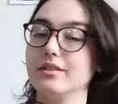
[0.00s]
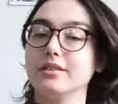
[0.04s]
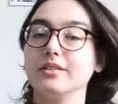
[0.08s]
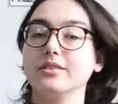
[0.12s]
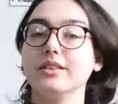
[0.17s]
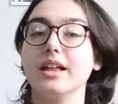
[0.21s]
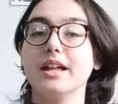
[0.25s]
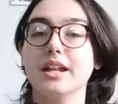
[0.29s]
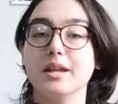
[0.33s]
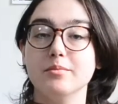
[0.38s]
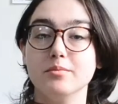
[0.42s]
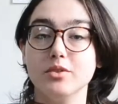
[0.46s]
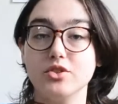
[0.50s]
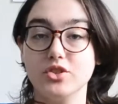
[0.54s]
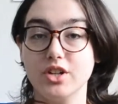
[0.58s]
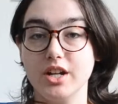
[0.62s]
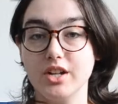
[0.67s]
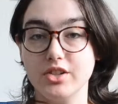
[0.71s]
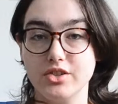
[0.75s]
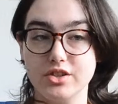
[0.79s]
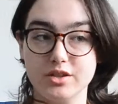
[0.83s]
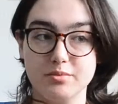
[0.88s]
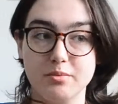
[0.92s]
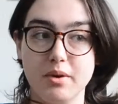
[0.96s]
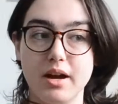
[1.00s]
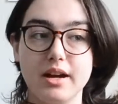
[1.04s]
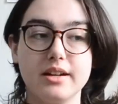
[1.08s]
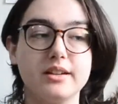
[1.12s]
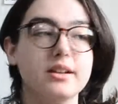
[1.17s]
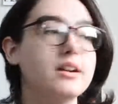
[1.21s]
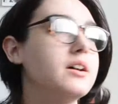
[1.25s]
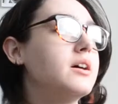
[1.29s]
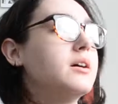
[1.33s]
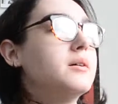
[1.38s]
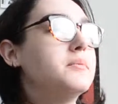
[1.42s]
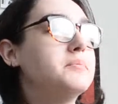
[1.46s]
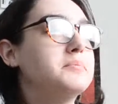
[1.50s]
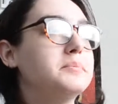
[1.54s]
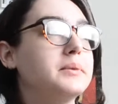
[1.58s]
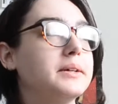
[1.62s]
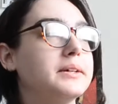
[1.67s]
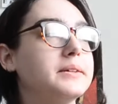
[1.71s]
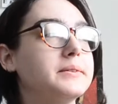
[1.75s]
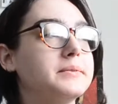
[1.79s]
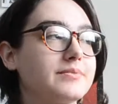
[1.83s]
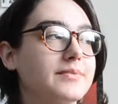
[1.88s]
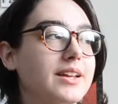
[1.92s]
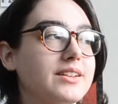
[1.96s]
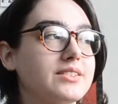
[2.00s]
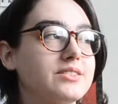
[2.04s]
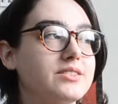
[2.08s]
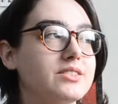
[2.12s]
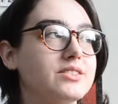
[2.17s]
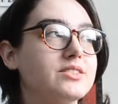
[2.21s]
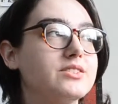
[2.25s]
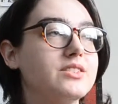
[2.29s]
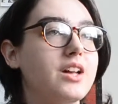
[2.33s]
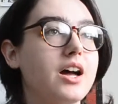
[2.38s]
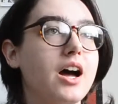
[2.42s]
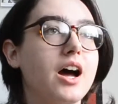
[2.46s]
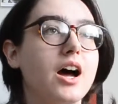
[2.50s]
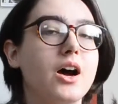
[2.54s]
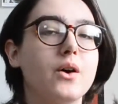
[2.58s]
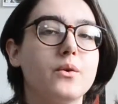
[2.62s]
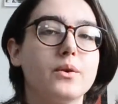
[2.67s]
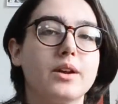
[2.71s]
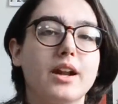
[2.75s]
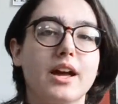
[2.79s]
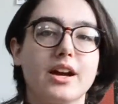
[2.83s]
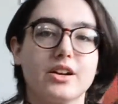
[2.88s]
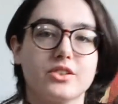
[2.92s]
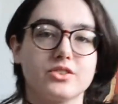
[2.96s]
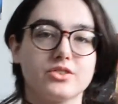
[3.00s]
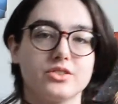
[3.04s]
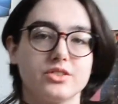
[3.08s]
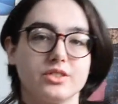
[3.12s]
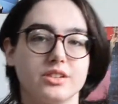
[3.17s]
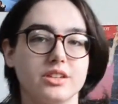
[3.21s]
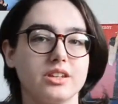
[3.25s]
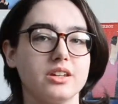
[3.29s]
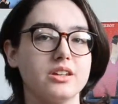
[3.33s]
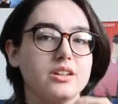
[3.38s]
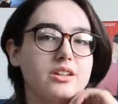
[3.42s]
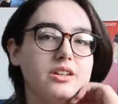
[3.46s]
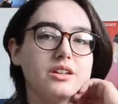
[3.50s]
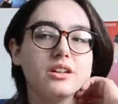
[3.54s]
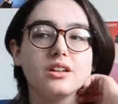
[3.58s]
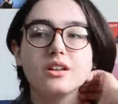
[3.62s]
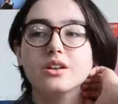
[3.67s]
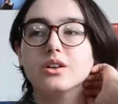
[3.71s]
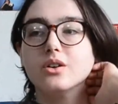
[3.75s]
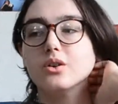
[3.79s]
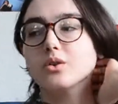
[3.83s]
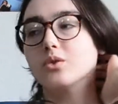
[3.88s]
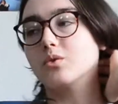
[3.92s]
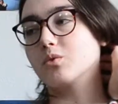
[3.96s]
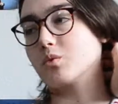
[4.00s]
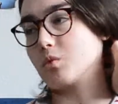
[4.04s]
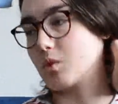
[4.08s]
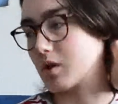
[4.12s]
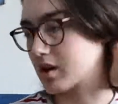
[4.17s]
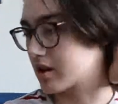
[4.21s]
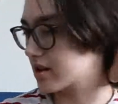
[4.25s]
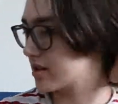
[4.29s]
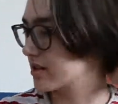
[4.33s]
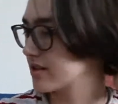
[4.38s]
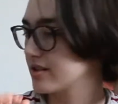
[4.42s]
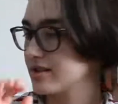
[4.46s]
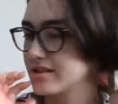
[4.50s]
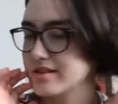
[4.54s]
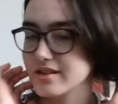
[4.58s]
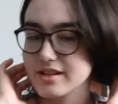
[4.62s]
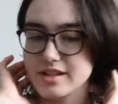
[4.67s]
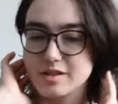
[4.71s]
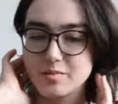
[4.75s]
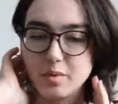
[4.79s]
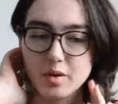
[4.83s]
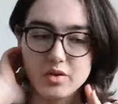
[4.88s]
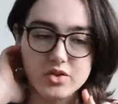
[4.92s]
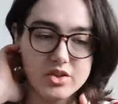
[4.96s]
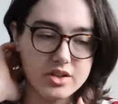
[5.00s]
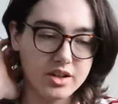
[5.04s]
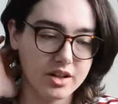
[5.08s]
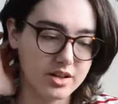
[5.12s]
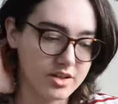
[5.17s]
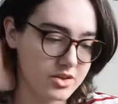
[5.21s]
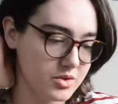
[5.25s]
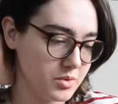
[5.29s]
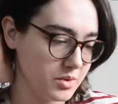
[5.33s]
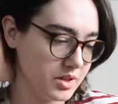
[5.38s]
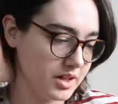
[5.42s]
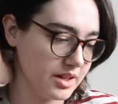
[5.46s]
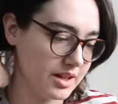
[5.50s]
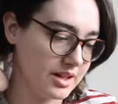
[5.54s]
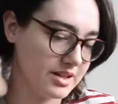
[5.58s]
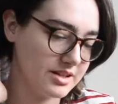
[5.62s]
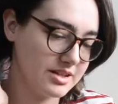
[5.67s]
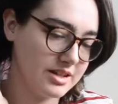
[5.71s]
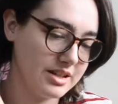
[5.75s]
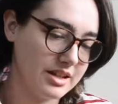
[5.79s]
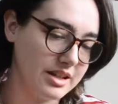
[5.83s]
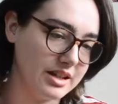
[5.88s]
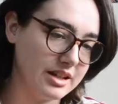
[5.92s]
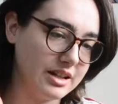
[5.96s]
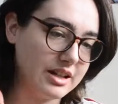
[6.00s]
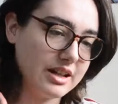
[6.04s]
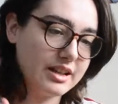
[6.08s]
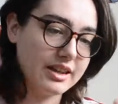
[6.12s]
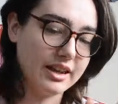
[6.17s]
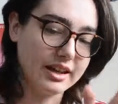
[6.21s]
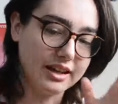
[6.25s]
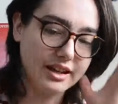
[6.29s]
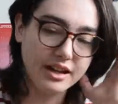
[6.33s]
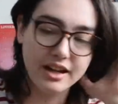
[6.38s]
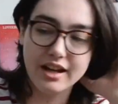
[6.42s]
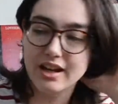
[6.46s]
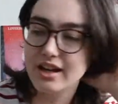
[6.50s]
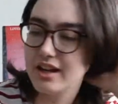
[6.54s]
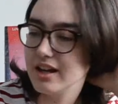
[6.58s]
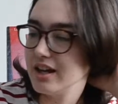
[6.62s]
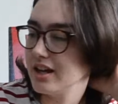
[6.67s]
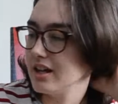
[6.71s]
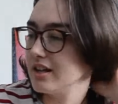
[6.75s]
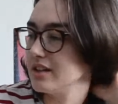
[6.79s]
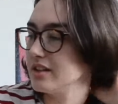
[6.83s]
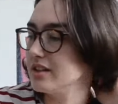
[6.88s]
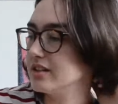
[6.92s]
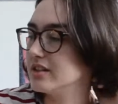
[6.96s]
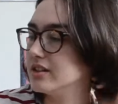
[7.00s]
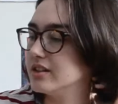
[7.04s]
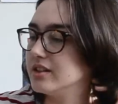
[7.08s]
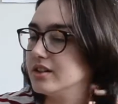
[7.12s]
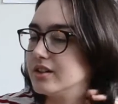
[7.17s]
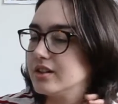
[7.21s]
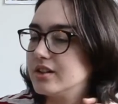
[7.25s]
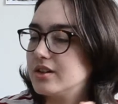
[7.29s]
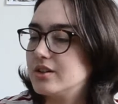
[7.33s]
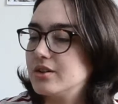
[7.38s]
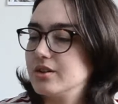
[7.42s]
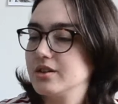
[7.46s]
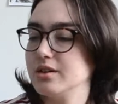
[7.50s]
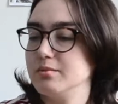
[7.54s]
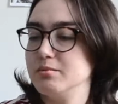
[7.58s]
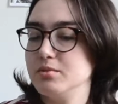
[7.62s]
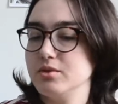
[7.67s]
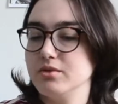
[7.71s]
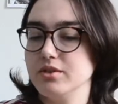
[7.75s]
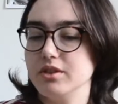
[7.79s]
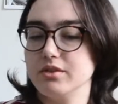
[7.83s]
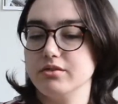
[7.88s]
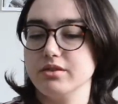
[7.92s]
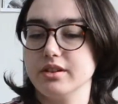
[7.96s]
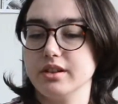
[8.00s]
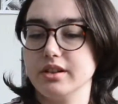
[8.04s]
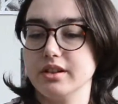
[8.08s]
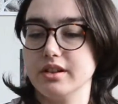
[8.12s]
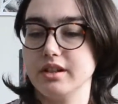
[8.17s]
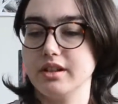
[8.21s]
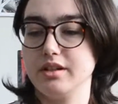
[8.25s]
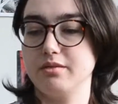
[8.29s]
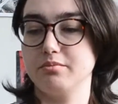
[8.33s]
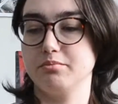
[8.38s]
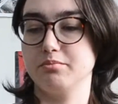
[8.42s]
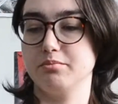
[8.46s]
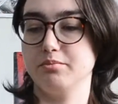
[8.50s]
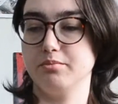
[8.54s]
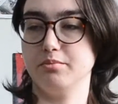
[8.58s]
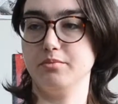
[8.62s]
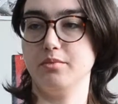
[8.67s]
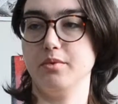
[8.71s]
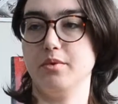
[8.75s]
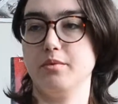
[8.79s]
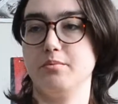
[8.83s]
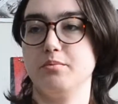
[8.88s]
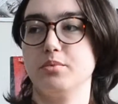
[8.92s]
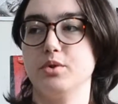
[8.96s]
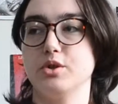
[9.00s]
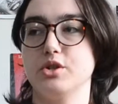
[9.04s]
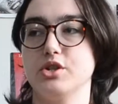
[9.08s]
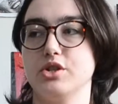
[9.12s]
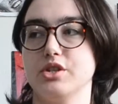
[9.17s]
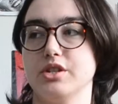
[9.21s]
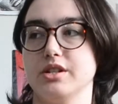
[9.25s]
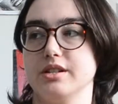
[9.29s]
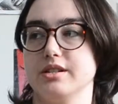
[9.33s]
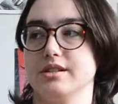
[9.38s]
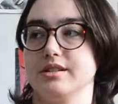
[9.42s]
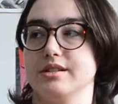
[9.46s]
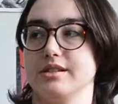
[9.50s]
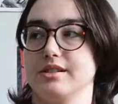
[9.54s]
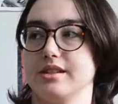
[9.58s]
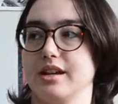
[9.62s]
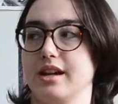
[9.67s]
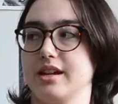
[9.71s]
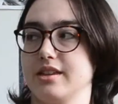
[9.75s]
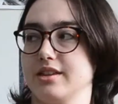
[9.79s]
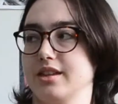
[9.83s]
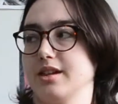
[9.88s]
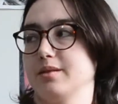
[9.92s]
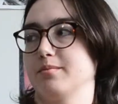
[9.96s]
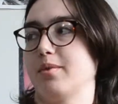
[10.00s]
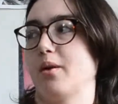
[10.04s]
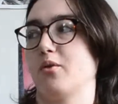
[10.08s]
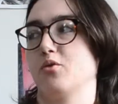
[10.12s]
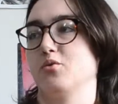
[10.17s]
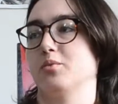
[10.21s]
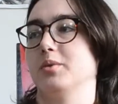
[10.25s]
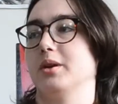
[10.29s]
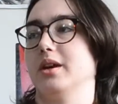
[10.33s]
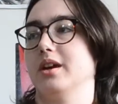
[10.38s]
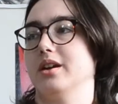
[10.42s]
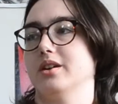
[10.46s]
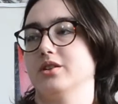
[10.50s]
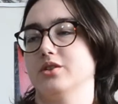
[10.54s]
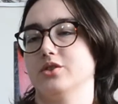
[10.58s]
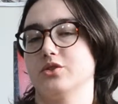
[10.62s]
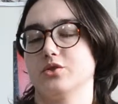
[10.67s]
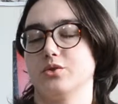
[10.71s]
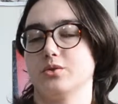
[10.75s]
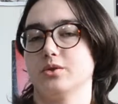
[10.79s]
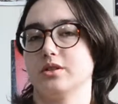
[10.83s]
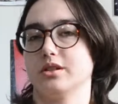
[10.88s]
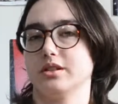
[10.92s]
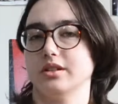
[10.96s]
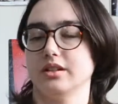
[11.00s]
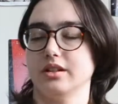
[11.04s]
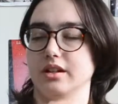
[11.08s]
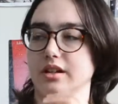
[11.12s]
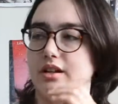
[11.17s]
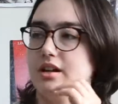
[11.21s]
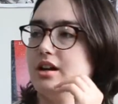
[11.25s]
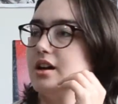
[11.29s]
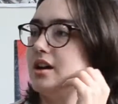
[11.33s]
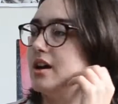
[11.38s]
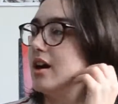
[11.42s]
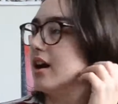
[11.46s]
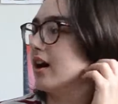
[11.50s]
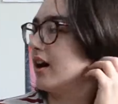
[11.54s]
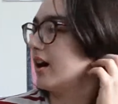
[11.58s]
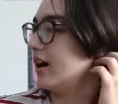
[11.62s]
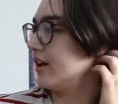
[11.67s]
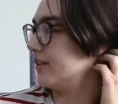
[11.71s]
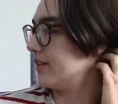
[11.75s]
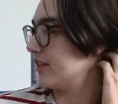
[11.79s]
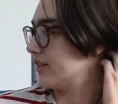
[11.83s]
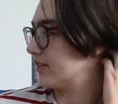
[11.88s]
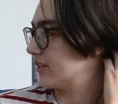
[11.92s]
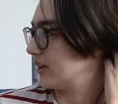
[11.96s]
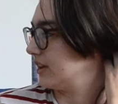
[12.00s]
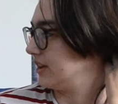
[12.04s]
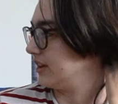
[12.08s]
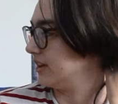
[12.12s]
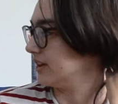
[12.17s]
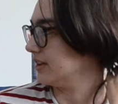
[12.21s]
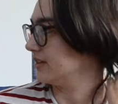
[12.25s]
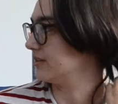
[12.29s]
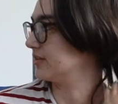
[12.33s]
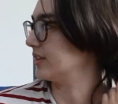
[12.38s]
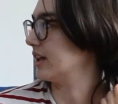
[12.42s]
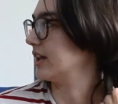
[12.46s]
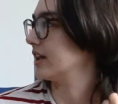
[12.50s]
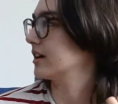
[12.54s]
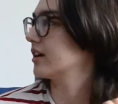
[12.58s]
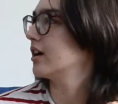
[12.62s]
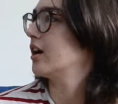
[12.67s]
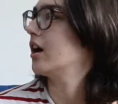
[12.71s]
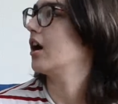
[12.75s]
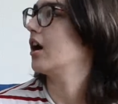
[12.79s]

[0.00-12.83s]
led him to change his mind. But that's just not how it actually works, especially not in 2019. Like, you know, the movie really pushes, I think probably historically, on this idea of like,